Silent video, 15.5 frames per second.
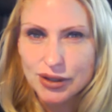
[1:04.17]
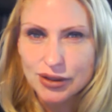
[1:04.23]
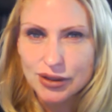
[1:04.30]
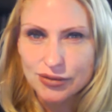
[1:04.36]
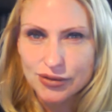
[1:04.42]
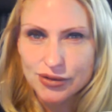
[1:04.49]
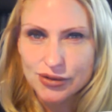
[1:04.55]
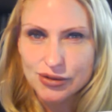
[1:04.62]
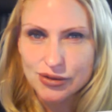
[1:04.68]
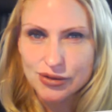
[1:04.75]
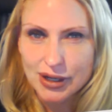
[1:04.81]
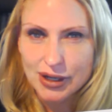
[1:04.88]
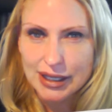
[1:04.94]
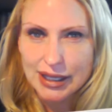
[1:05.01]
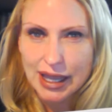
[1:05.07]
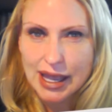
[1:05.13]
through
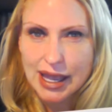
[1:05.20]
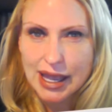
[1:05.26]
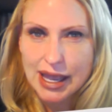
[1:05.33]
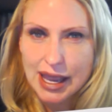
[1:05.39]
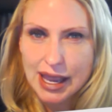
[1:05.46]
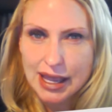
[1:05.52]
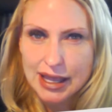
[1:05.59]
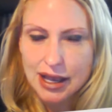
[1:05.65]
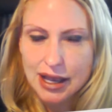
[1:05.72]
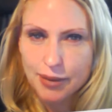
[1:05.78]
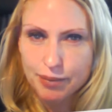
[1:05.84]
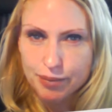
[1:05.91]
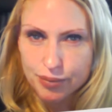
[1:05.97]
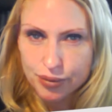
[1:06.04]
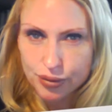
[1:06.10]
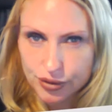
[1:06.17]
a
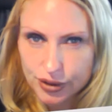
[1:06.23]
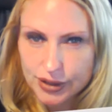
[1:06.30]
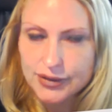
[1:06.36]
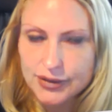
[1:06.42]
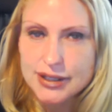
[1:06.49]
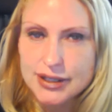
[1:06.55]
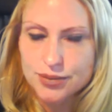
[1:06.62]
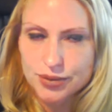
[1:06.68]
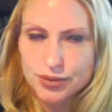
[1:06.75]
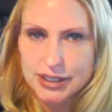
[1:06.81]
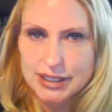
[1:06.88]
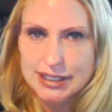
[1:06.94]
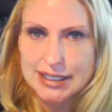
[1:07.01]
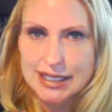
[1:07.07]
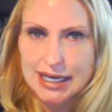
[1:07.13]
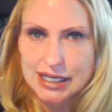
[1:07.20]
previous
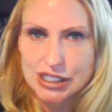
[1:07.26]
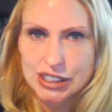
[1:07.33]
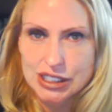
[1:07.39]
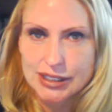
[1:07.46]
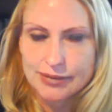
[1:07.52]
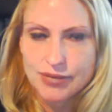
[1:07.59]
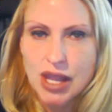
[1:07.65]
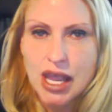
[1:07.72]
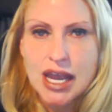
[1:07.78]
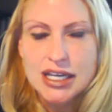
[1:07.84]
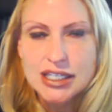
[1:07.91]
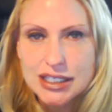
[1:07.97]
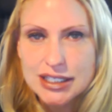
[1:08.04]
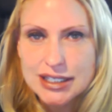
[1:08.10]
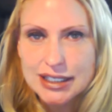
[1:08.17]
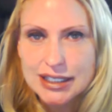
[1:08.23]
presentation
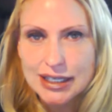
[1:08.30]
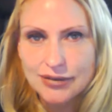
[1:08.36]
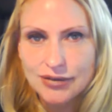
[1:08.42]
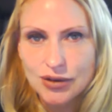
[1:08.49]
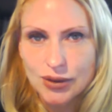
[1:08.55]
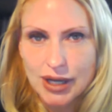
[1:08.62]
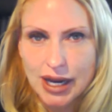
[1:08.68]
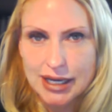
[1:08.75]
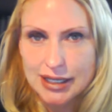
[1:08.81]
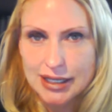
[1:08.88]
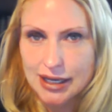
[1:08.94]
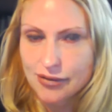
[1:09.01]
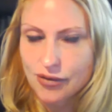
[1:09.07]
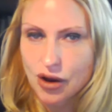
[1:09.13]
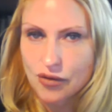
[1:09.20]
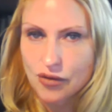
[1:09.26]
just to give you an idea
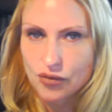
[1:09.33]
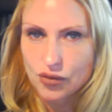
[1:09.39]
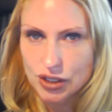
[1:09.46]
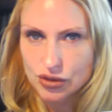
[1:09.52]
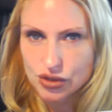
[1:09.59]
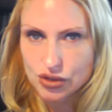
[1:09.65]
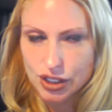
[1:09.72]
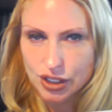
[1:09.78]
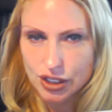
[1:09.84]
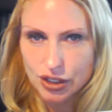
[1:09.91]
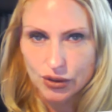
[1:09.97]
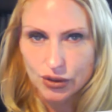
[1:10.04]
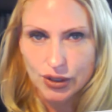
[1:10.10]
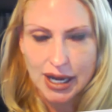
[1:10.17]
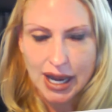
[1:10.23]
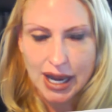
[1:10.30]
of what you should
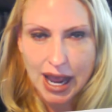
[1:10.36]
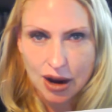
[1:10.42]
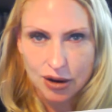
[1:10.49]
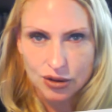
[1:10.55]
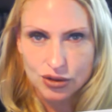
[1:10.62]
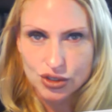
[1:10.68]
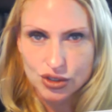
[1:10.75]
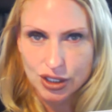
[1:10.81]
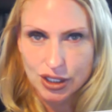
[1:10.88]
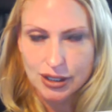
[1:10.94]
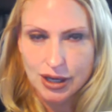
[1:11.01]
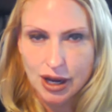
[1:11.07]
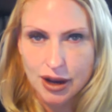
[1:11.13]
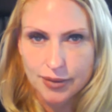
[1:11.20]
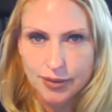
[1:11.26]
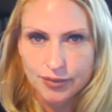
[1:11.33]
include and how you should
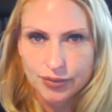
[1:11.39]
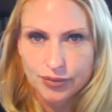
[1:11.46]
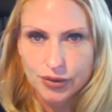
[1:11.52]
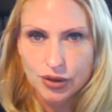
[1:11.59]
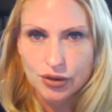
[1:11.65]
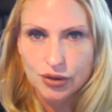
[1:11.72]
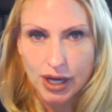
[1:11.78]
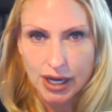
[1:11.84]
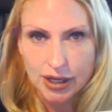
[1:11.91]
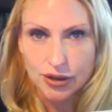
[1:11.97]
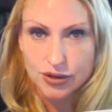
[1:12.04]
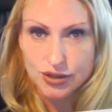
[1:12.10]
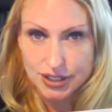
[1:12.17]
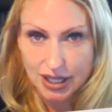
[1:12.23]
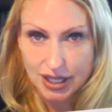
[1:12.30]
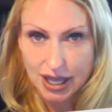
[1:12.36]
create your
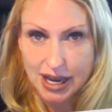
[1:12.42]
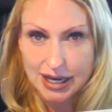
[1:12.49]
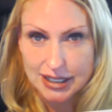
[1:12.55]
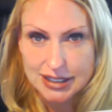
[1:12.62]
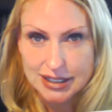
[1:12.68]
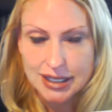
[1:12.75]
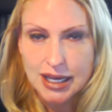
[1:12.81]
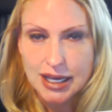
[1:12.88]
slides.